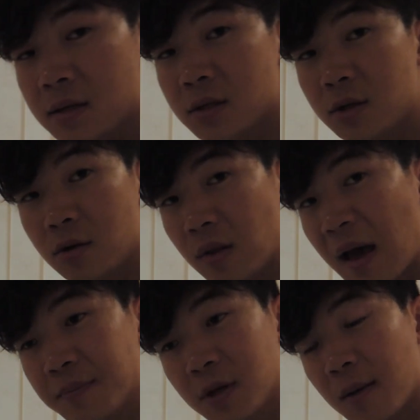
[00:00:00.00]
into your
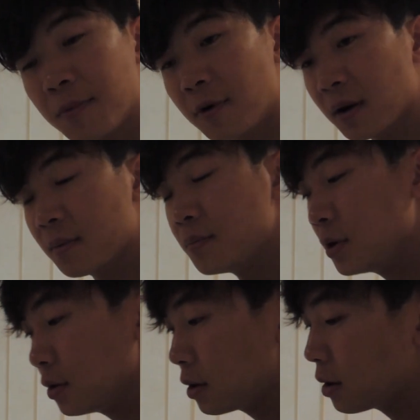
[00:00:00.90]
laptop or
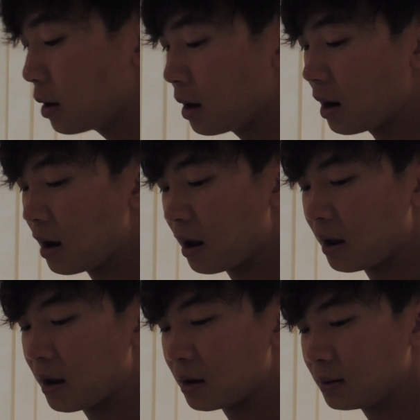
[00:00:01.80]
computer
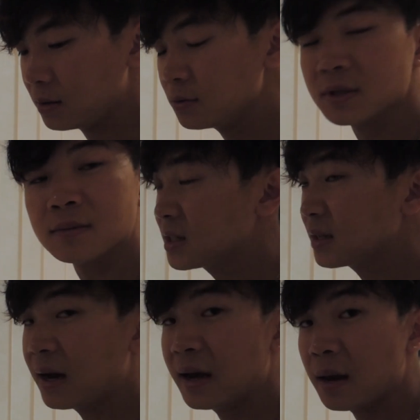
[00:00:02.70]
and use
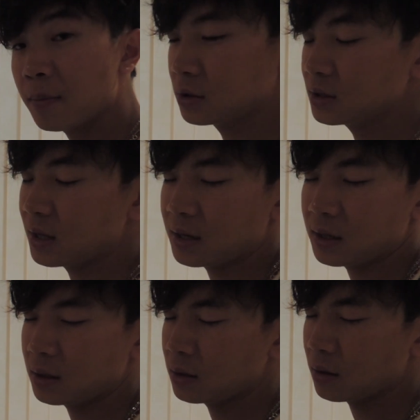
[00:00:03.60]
Skype or just
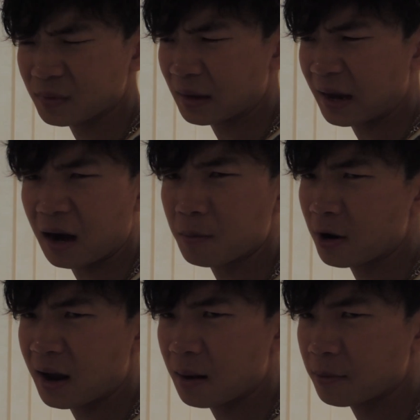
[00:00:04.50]
any
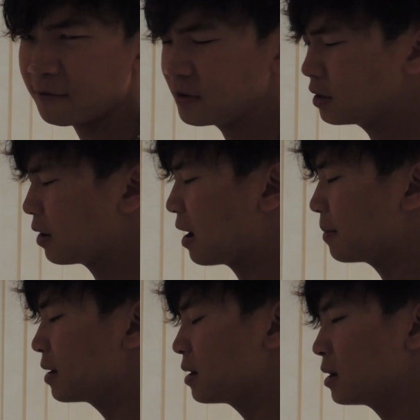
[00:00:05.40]
camera app or video
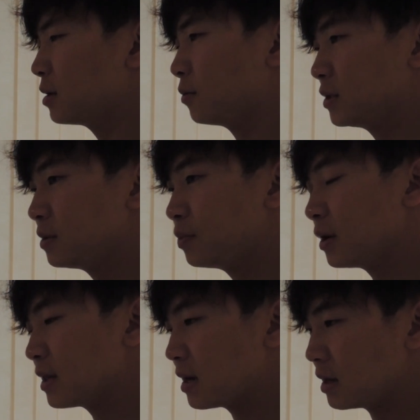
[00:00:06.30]
app. Once you
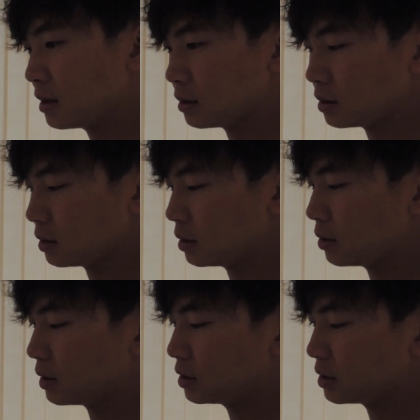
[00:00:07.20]
plug that in, you
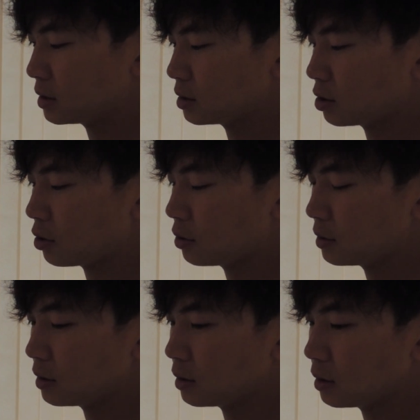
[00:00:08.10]
can just
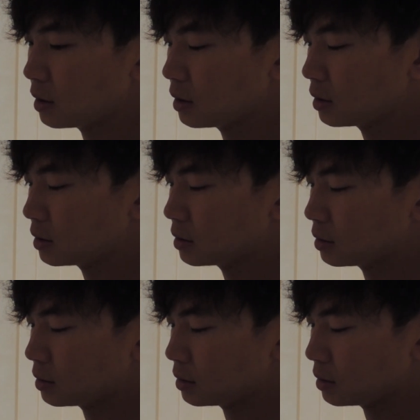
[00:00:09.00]
turn the
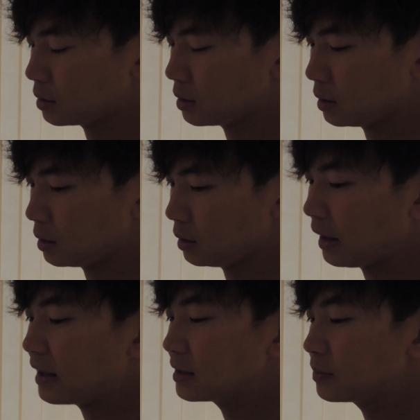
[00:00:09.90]

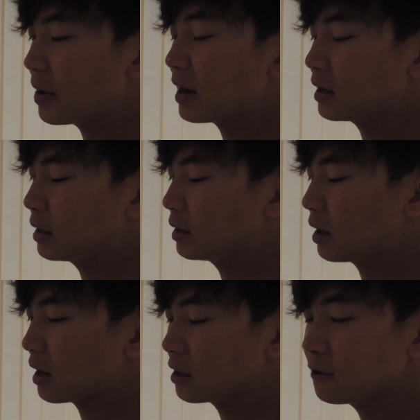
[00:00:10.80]
lens back
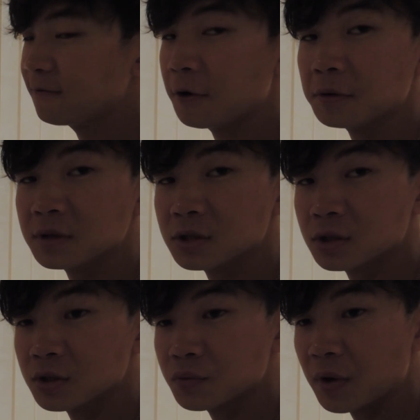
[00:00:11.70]
in, get the focus
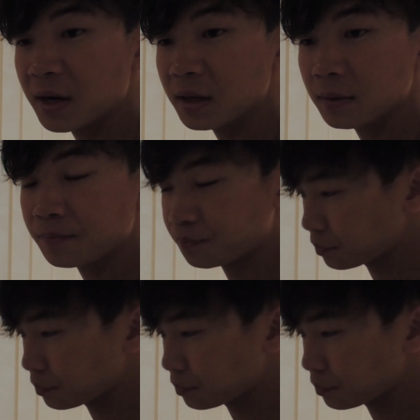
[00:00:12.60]
just right,